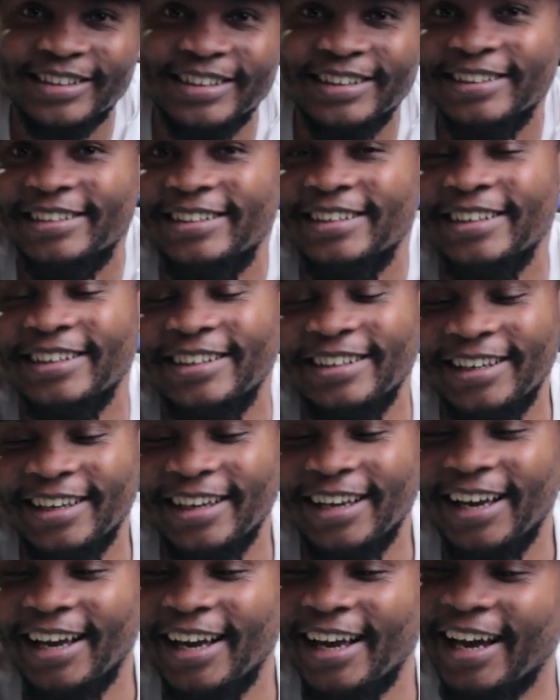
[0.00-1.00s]
World
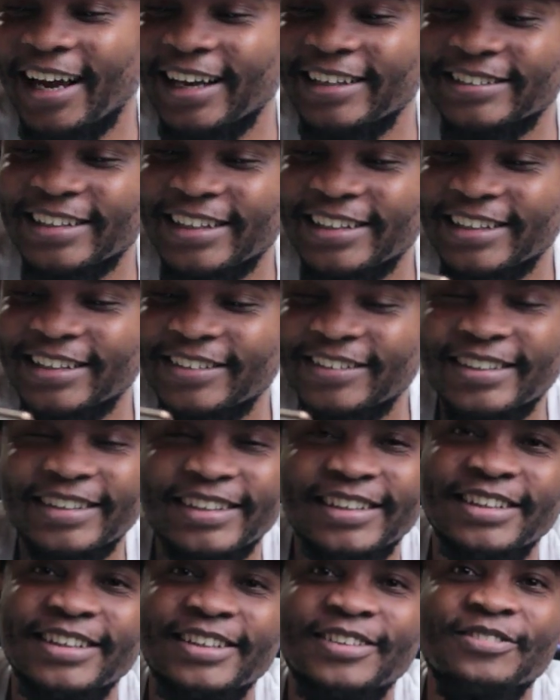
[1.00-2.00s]

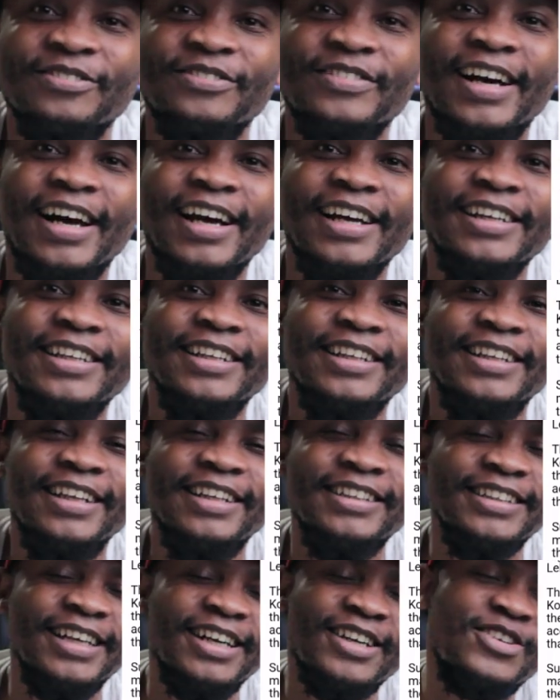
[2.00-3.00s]
is fine.
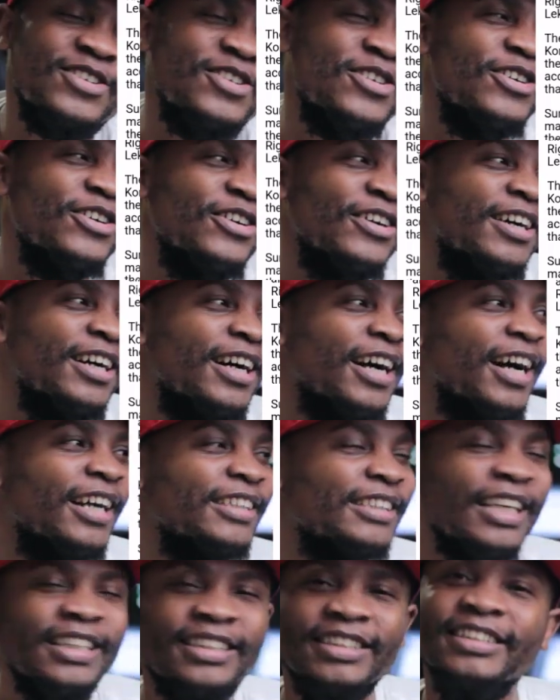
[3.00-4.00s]
They said, no,
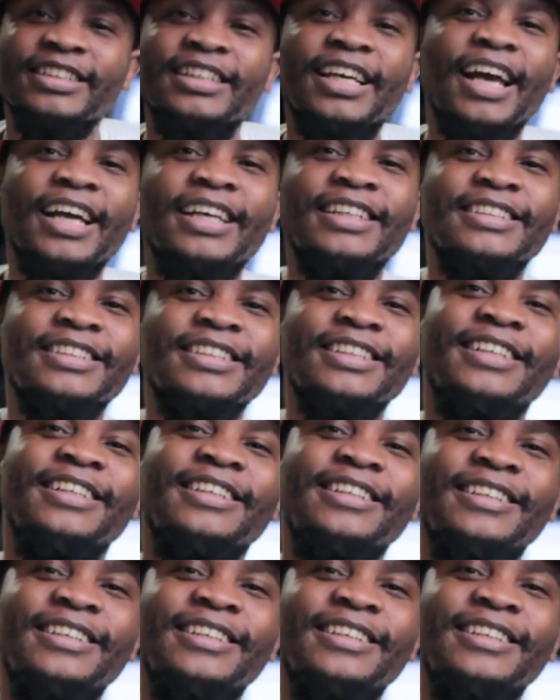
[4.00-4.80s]
just in case.